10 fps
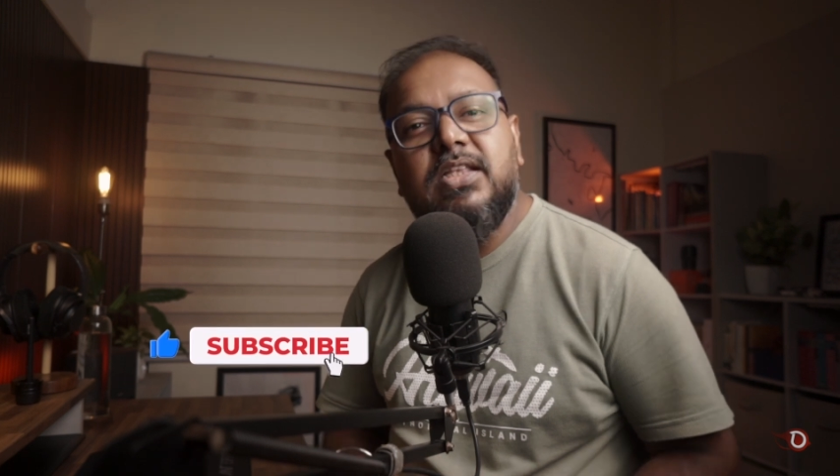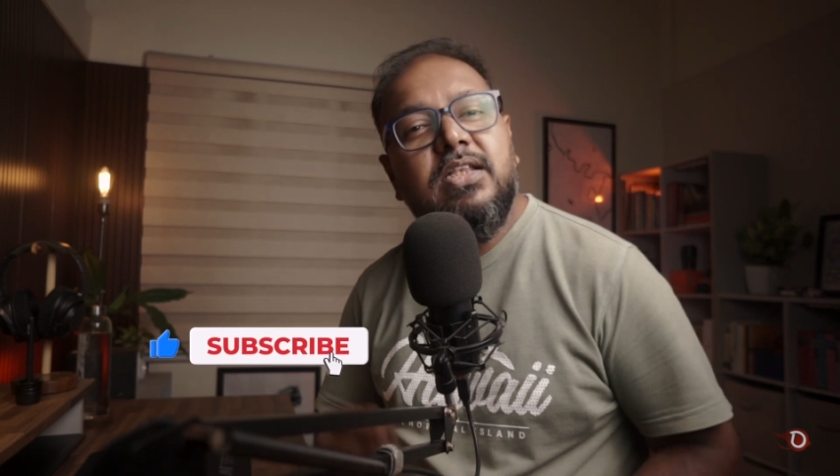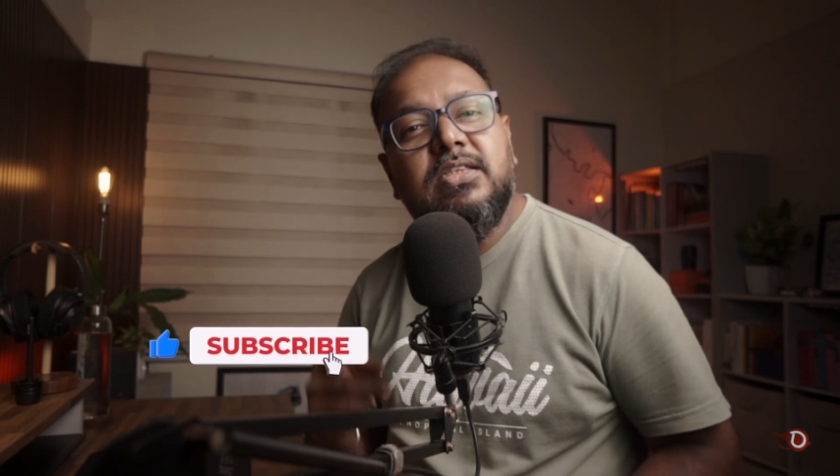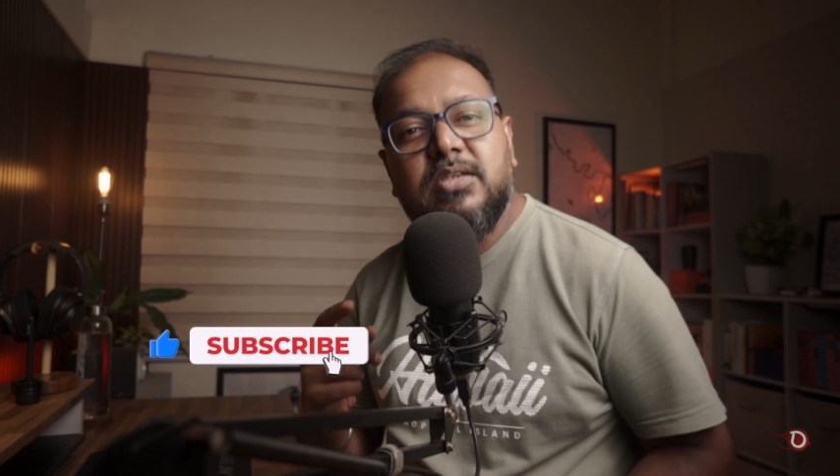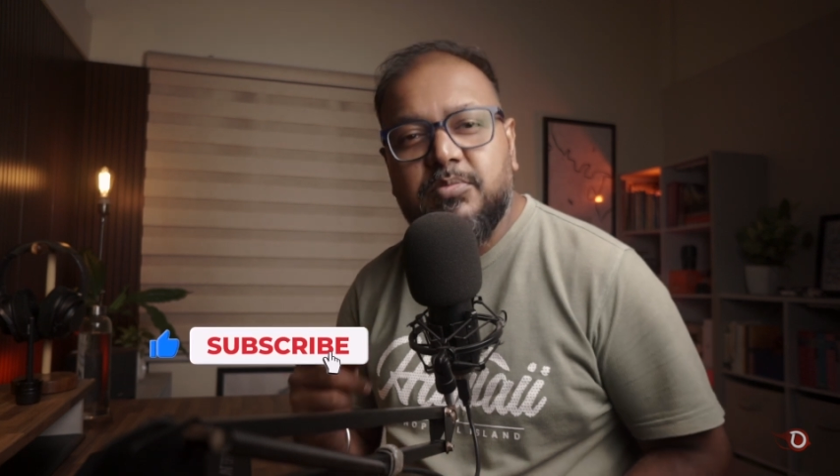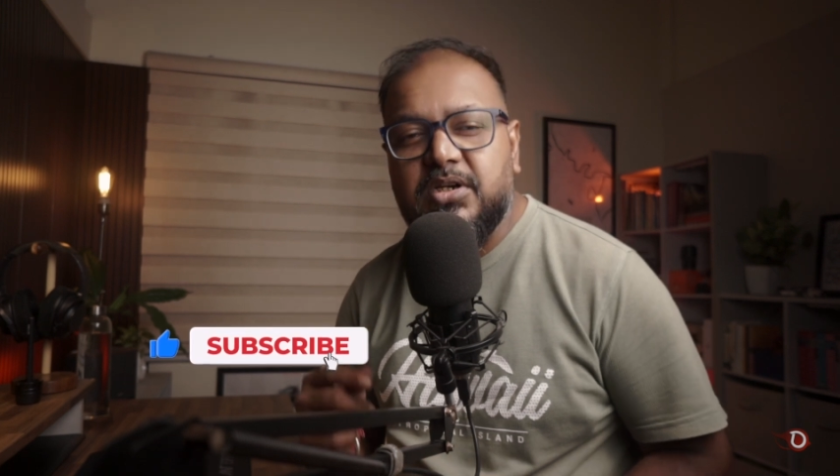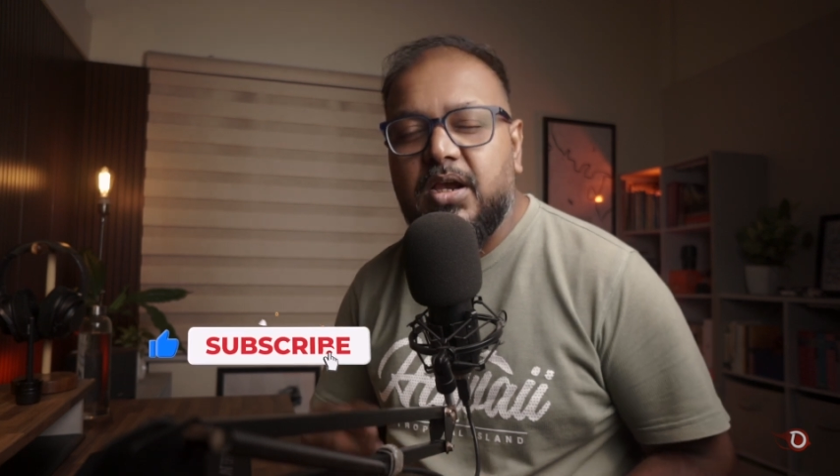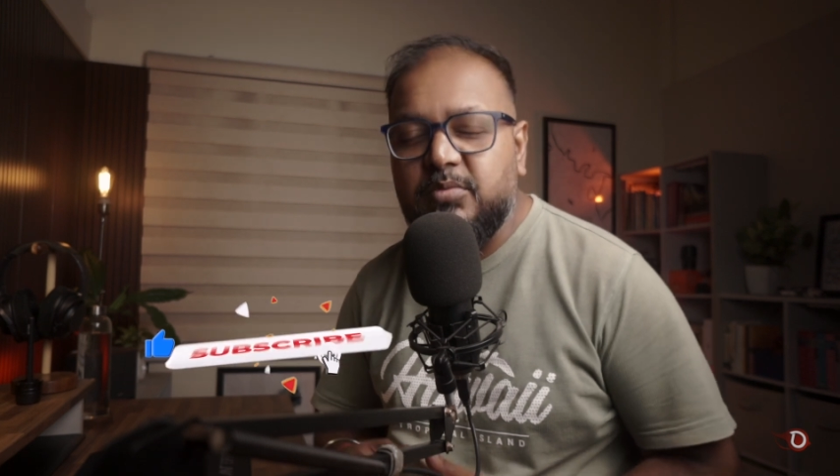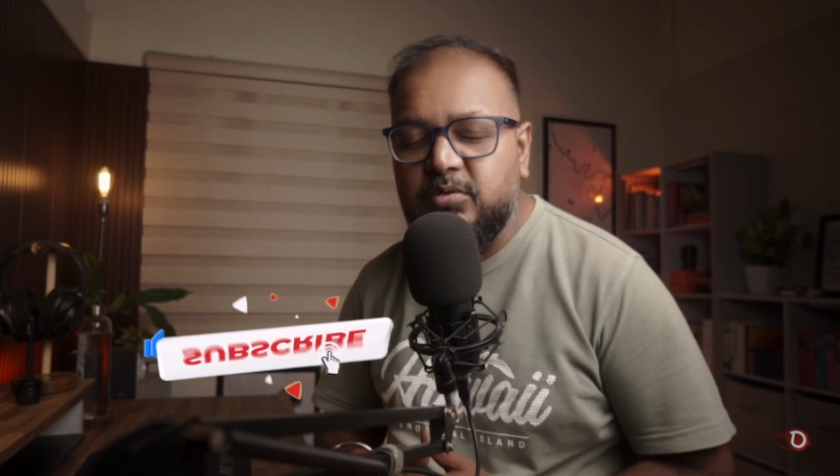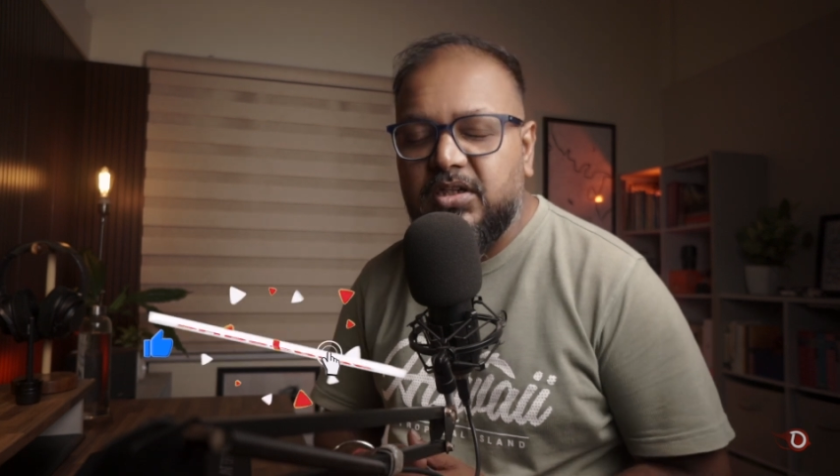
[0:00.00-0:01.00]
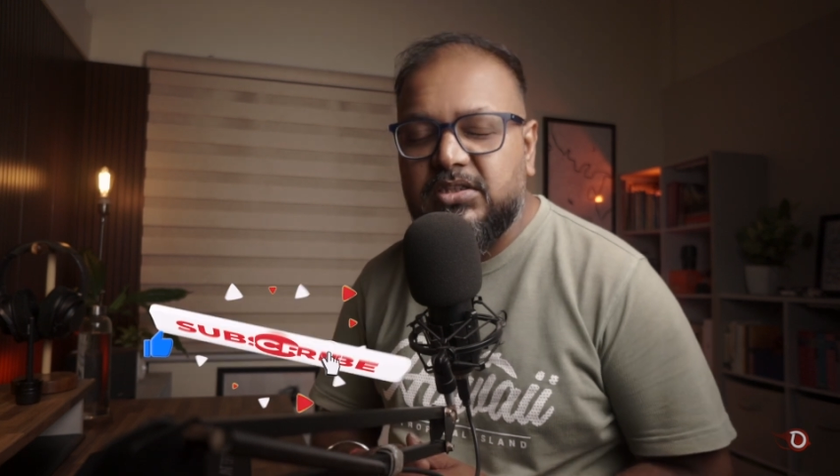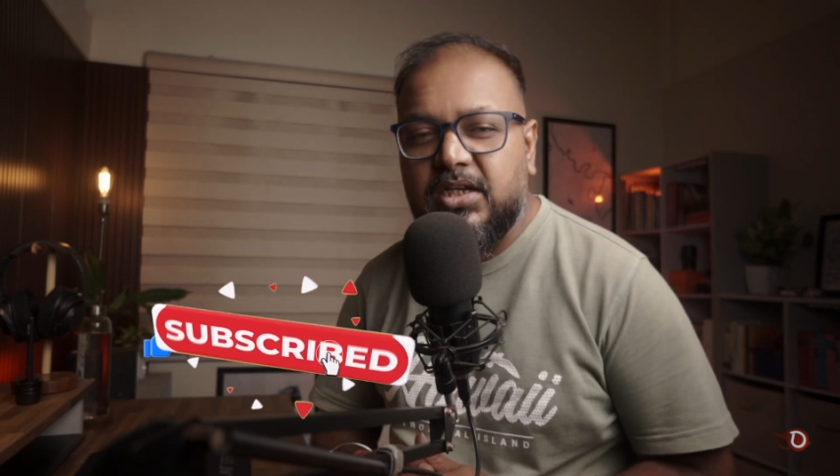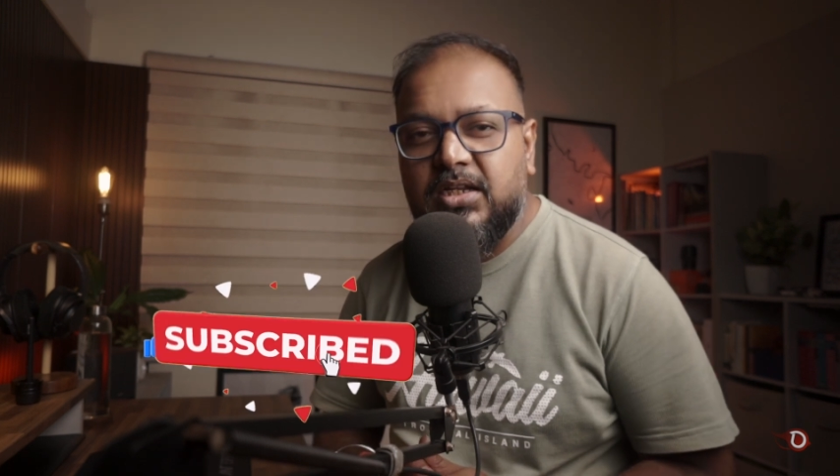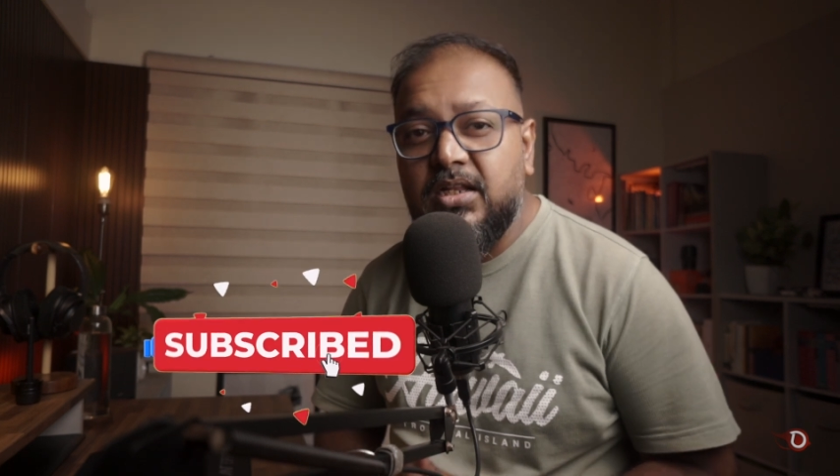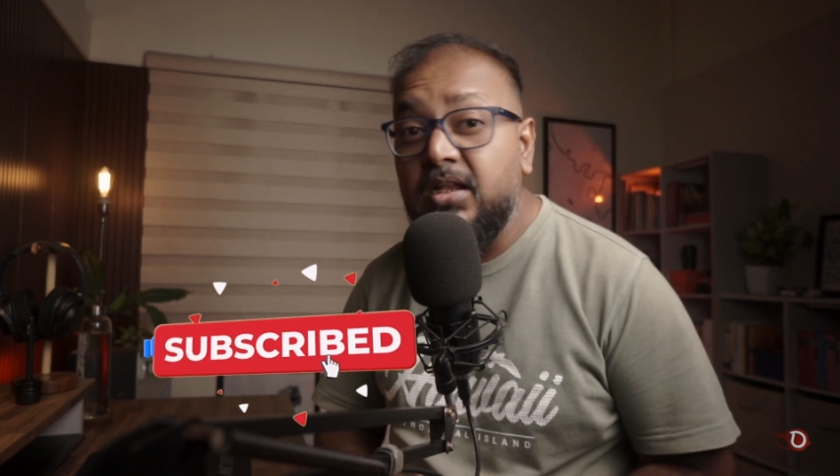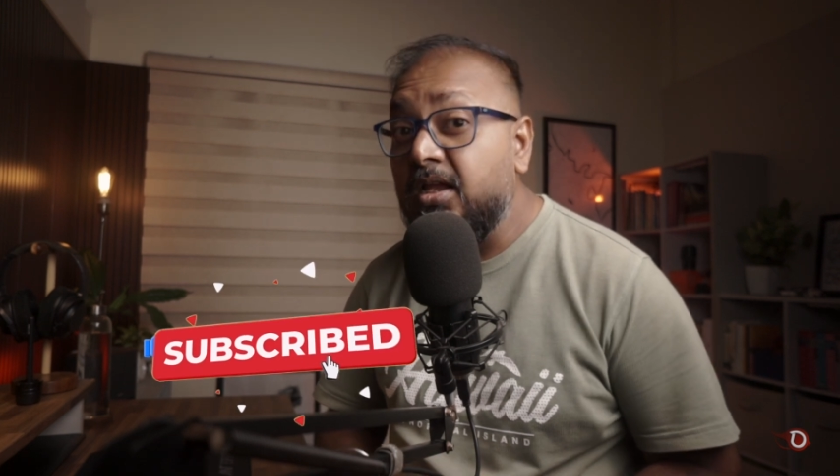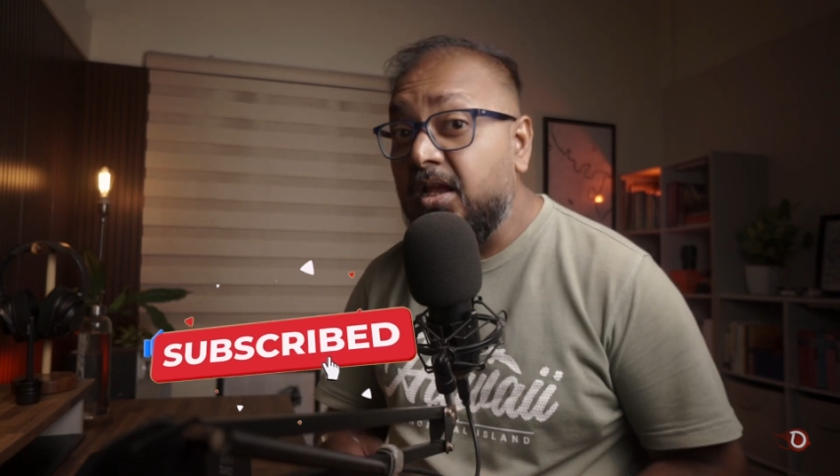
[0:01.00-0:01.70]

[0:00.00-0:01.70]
then subscribe to the channel